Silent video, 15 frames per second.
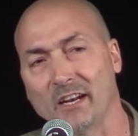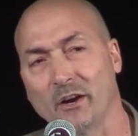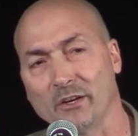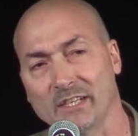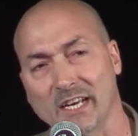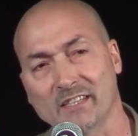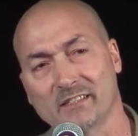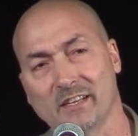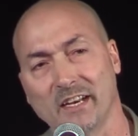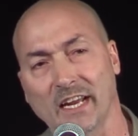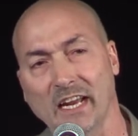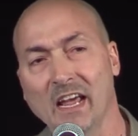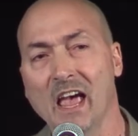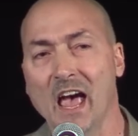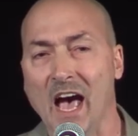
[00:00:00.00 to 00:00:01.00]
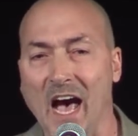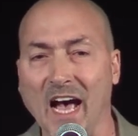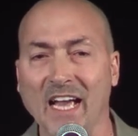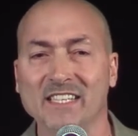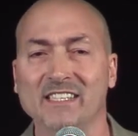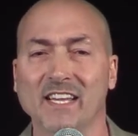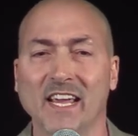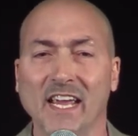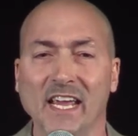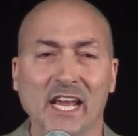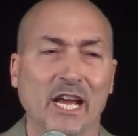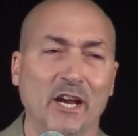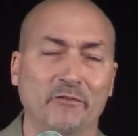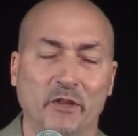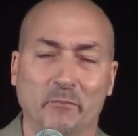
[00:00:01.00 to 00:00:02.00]
our destiny?" I say,
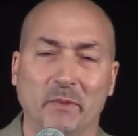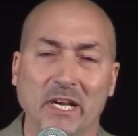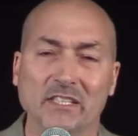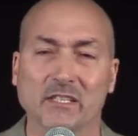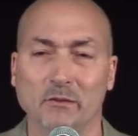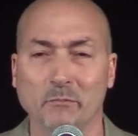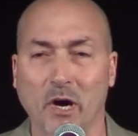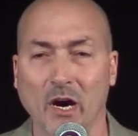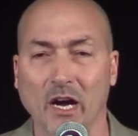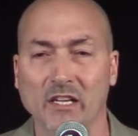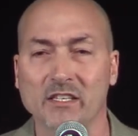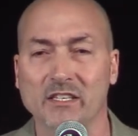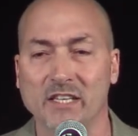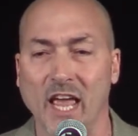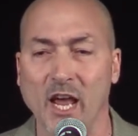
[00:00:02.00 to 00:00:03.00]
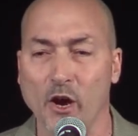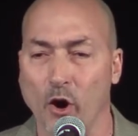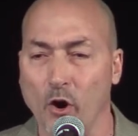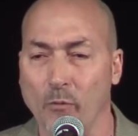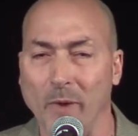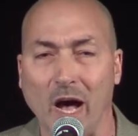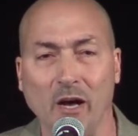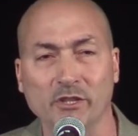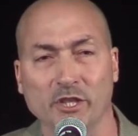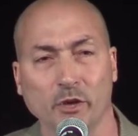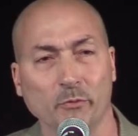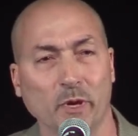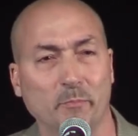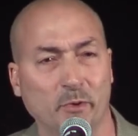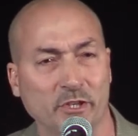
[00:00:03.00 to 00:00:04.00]
if the best among us stay home, how shall
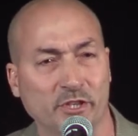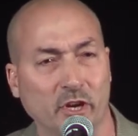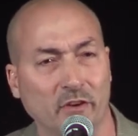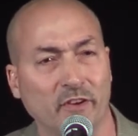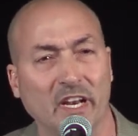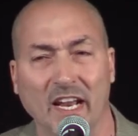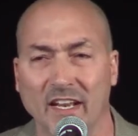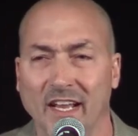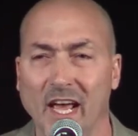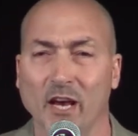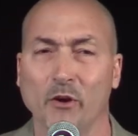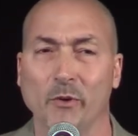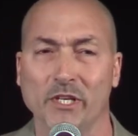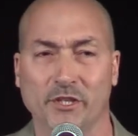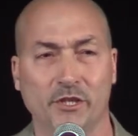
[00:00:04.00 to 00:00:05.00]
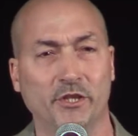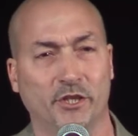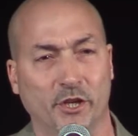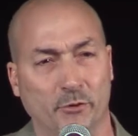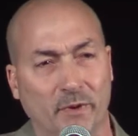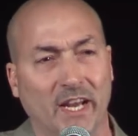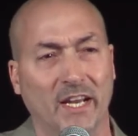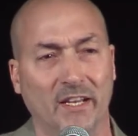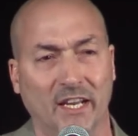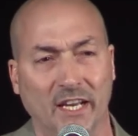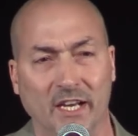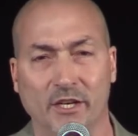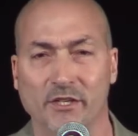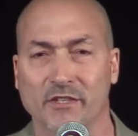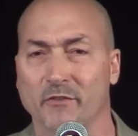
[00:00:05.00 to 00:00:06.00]
we preserve it? And that question should ring in the
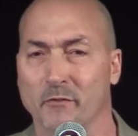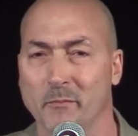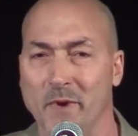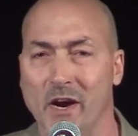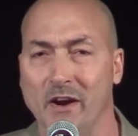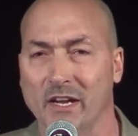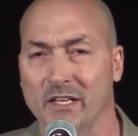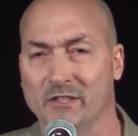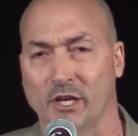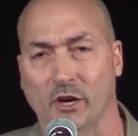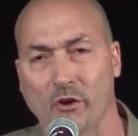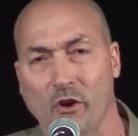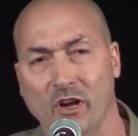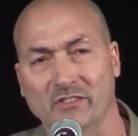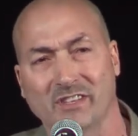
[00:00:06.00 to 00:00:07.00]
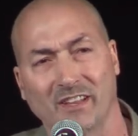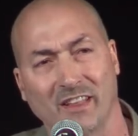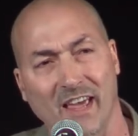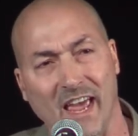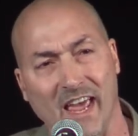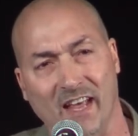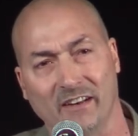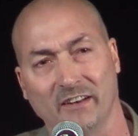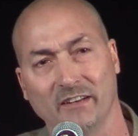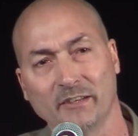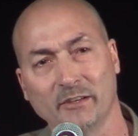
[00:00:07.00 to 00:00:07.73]
ears of Americans across the land.